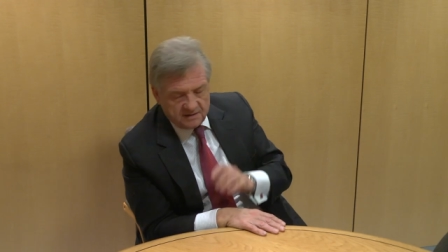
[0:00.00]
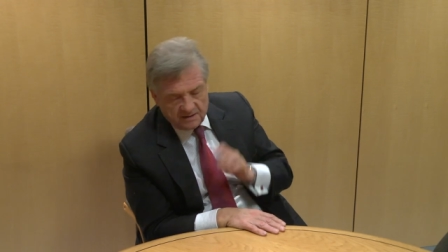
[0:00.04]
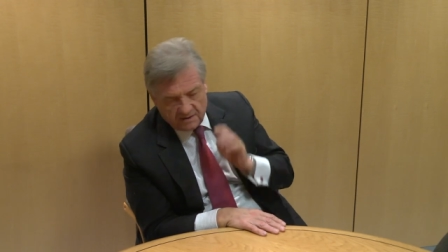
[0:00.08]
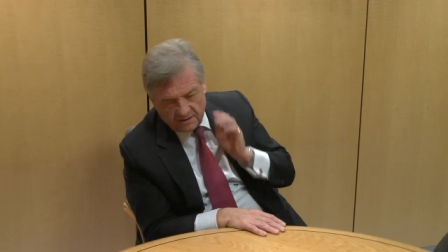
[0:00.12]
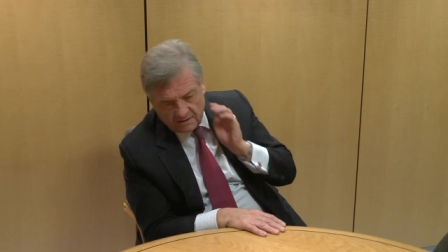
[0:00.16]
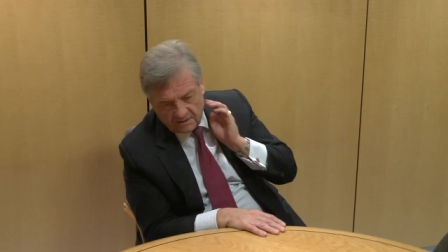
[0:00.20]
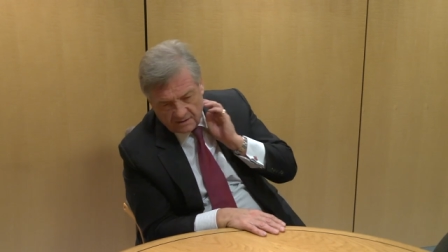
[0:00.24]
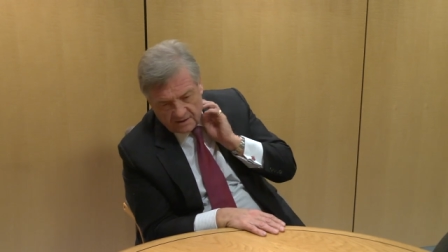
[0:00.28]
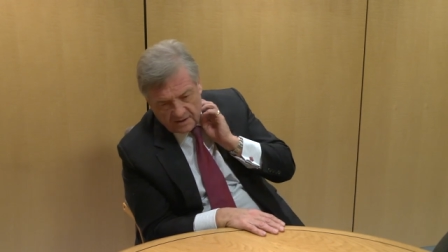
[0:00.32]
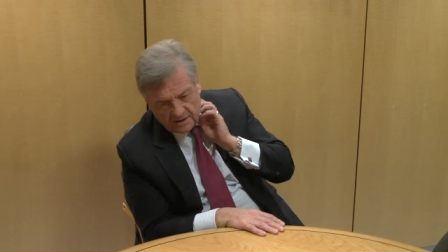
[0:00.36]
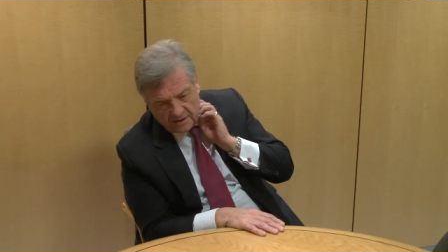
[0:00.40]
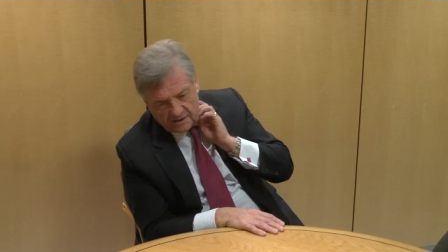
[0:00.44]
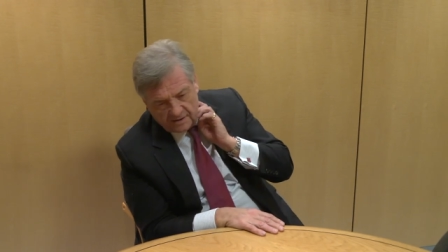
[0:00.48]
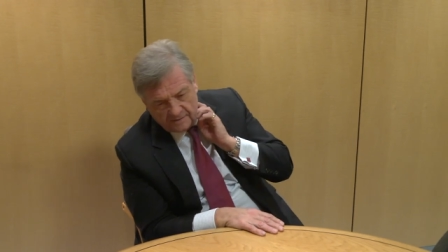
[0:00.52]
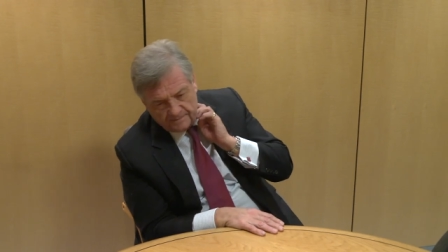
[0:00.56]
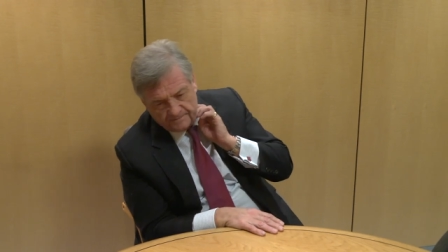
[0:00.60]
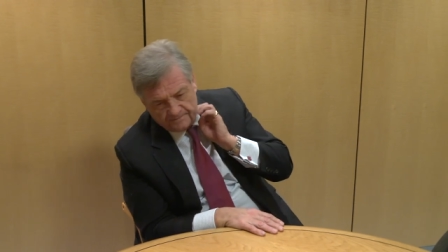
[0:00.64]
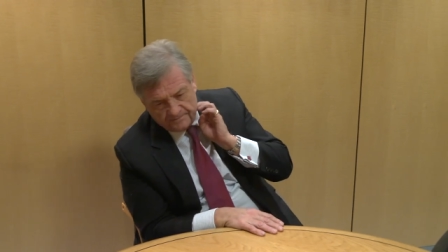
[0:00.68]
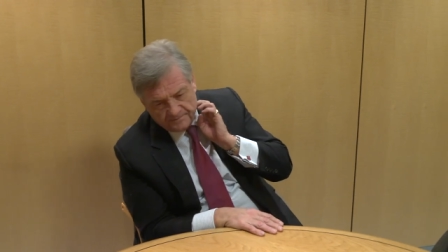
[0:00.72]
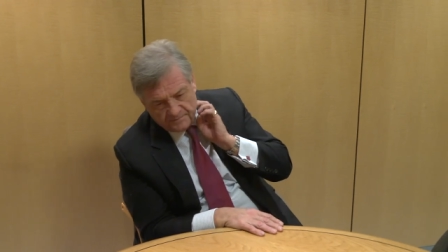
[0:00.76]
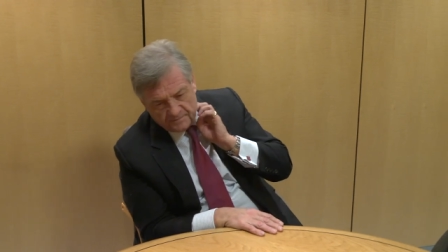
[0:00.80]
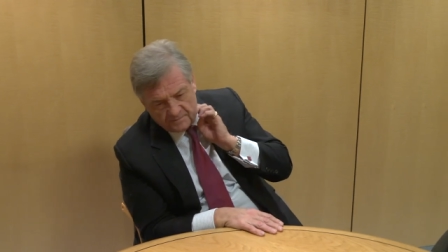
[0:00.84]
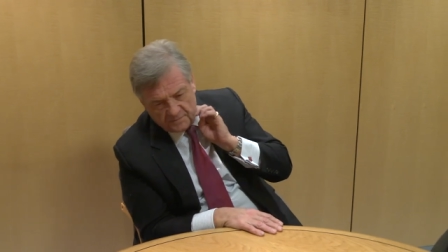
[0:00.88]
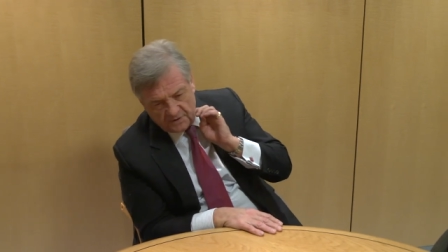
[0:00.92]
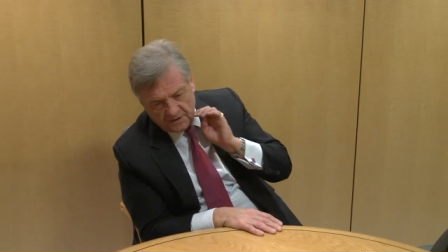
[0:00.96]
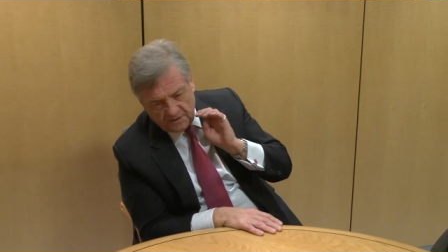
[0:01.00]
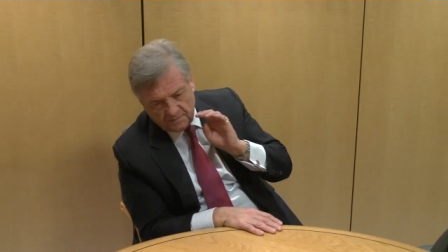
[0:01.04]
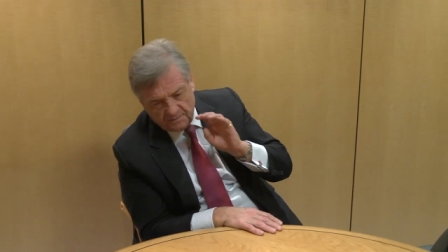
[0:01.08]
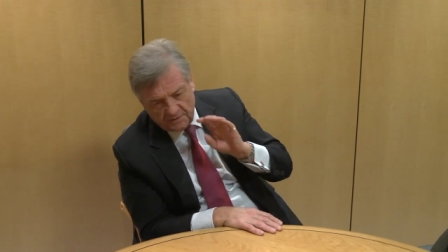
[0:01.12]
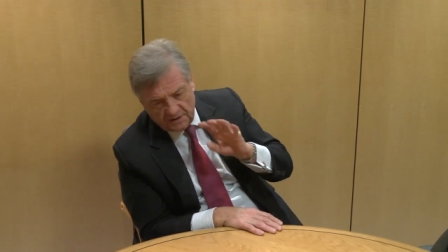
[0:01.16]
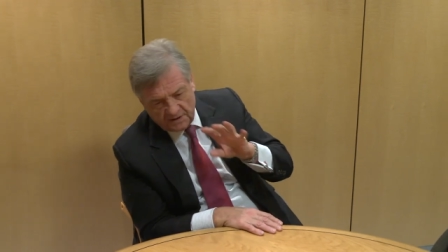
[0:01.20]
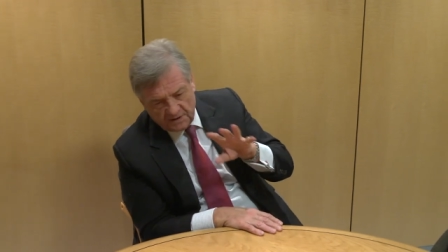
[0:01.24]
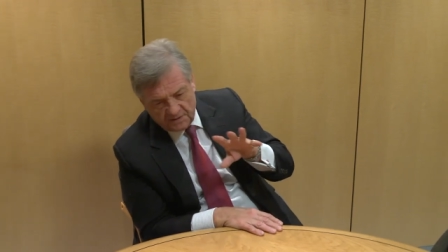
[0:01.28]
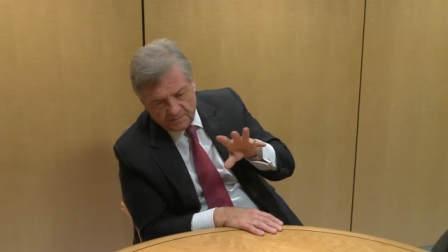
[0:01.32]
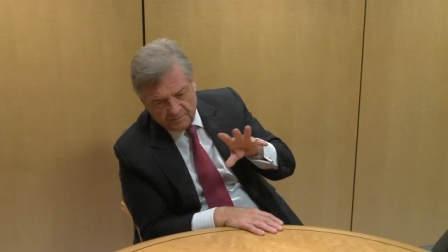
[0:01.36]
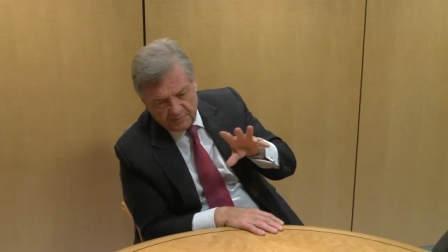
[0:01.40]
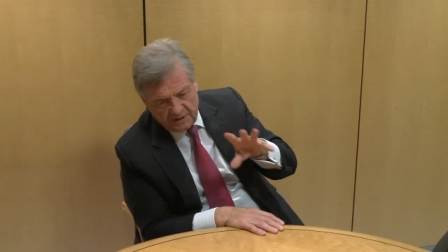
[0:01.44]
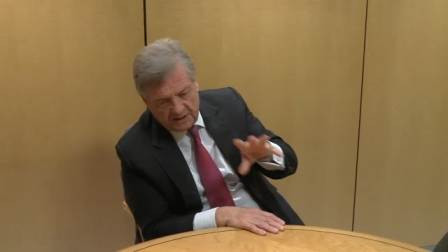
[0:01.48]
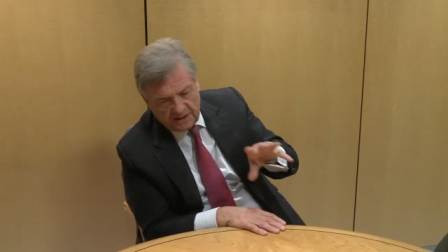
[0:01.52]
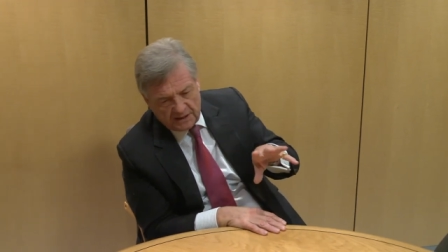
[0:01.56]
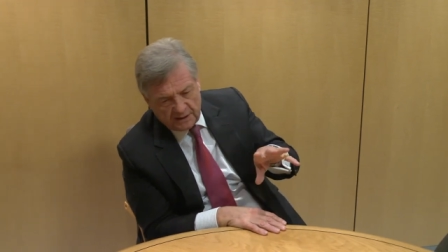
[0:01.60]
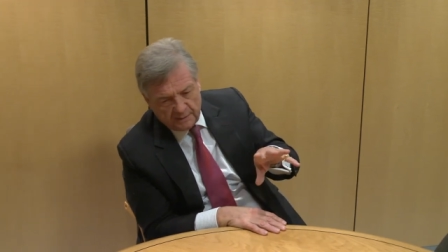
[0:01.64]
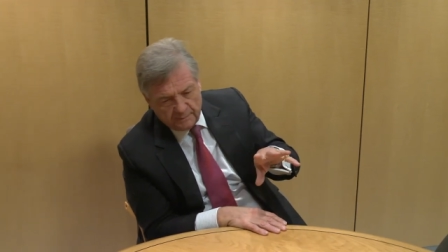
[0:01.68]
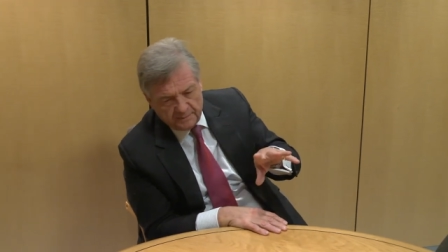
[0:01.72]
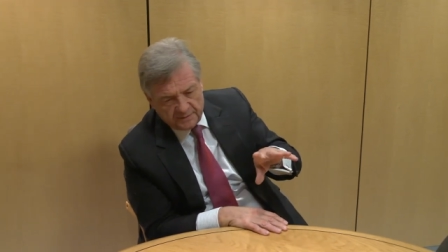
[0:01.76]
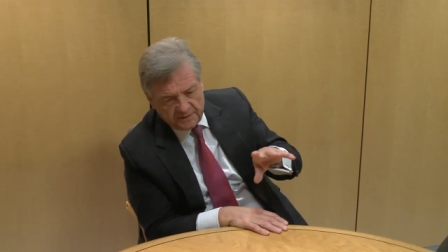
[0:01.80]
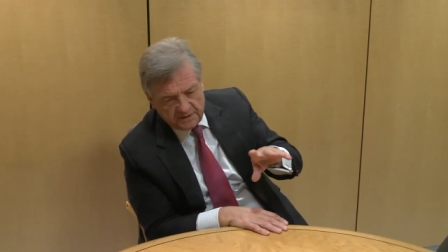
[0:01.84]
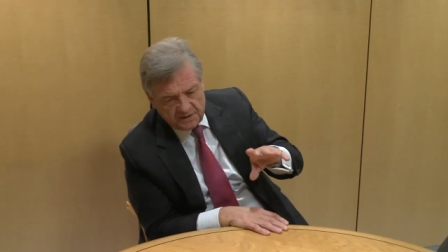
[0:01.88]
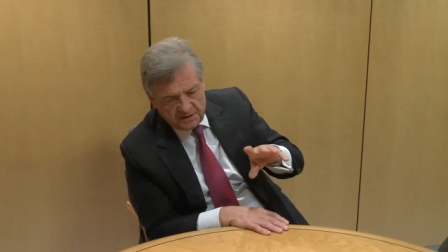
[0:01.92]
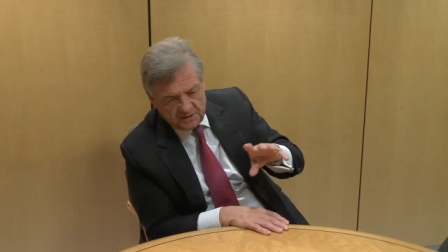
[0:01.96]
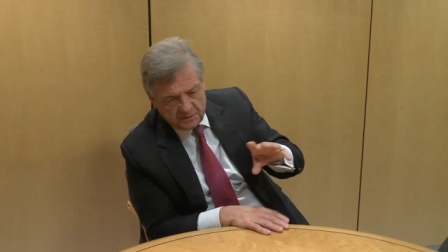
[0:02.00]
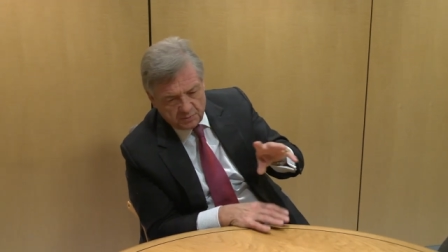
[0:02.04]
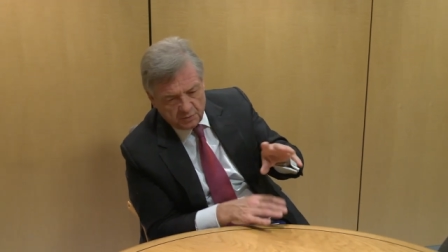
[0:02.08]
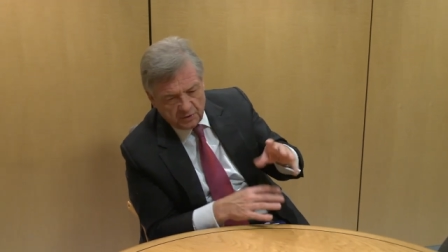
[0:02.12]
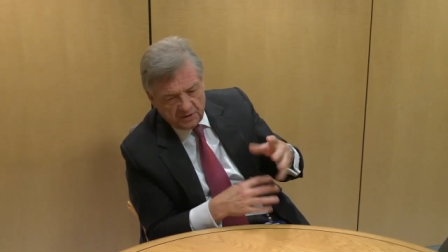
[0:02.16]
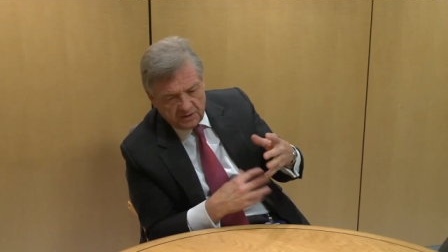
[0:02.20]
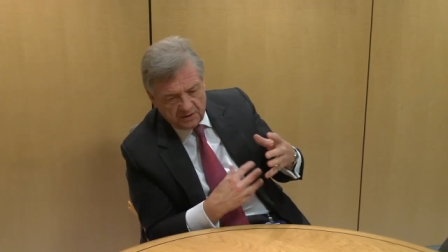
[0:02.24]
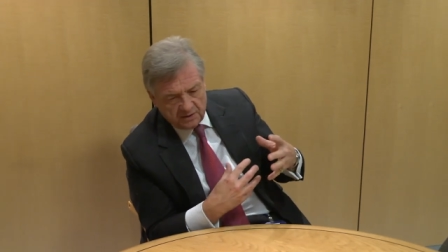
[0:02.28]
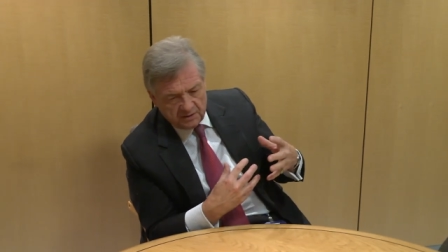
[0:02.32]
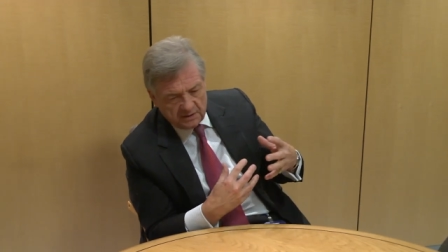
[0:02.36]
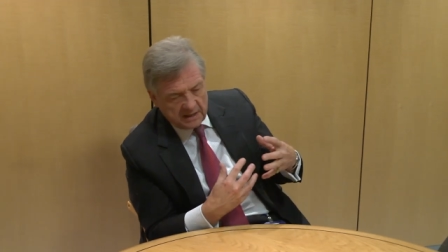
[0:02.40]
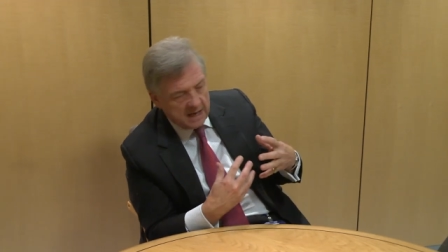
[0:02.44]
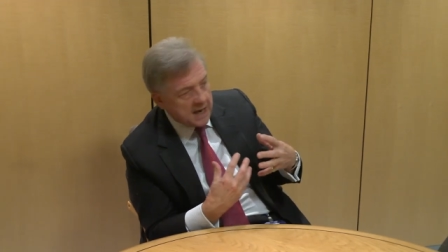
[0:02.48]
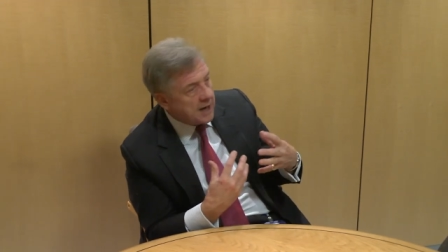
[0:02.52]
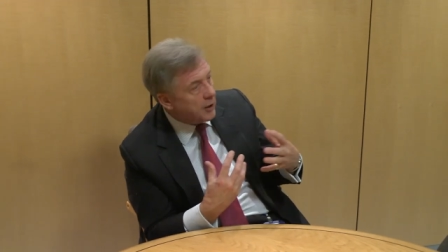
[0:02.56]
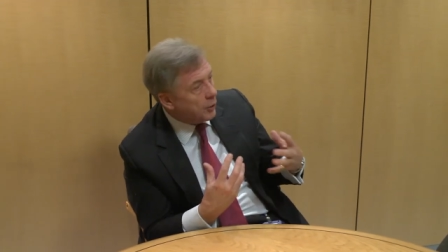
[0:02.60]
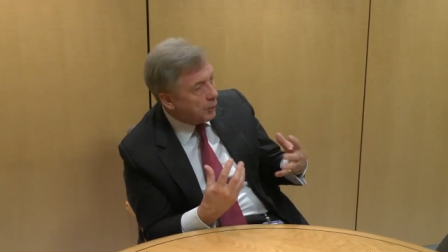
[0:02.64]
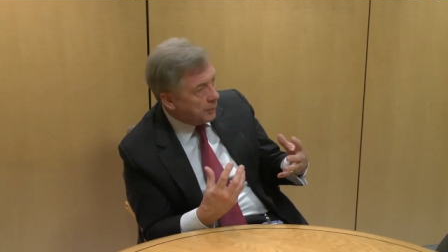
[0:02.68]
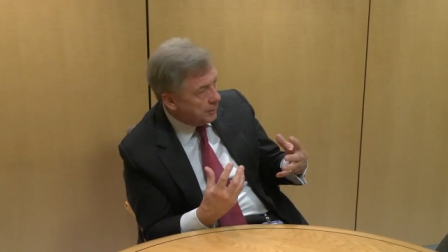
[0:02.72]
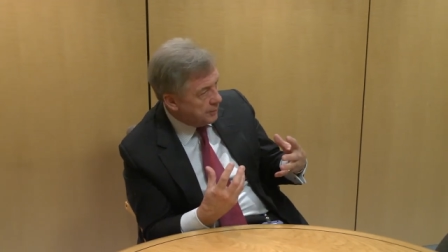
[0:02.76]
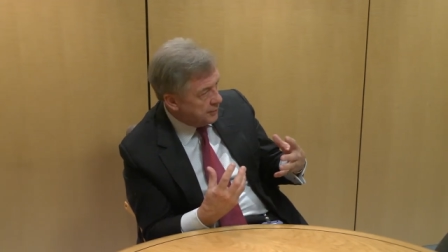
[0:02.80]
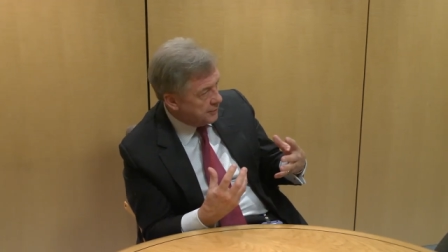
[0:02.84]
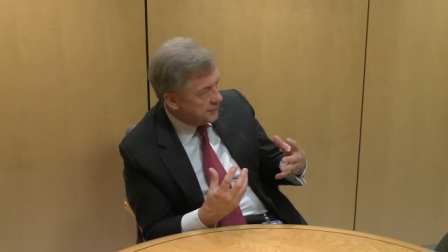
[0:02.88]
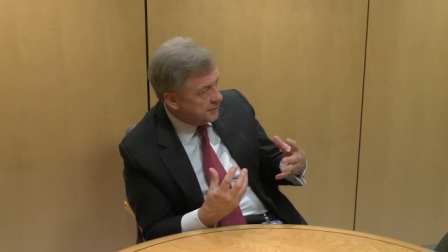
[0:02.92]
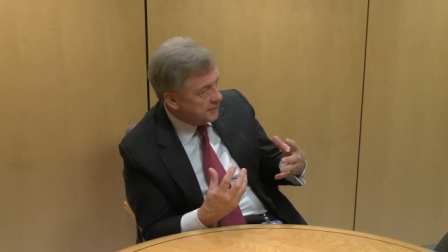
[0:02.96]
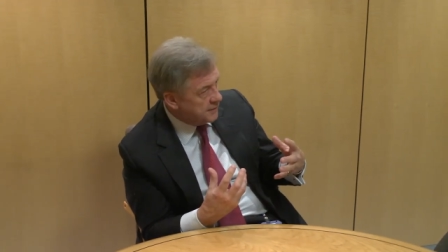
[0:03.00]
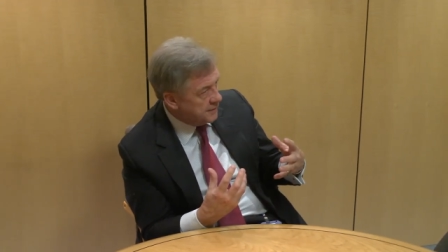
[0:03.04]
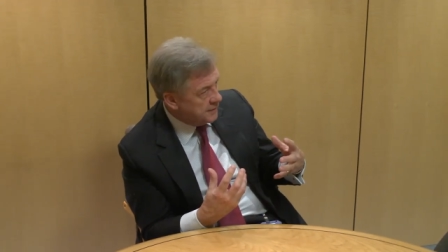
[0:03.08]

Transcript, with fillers: There, um, because big companies, we can help,